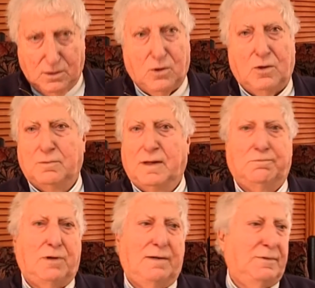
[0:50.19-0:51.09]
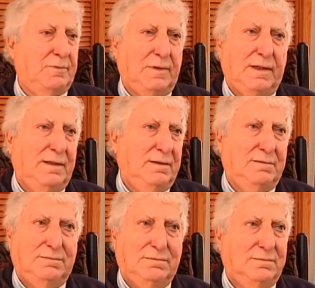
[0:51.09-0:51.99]
but probably
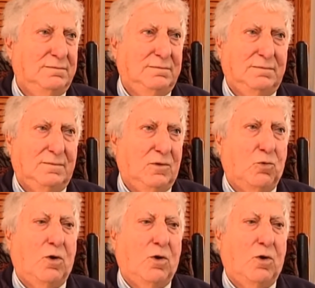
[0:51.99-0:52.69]
a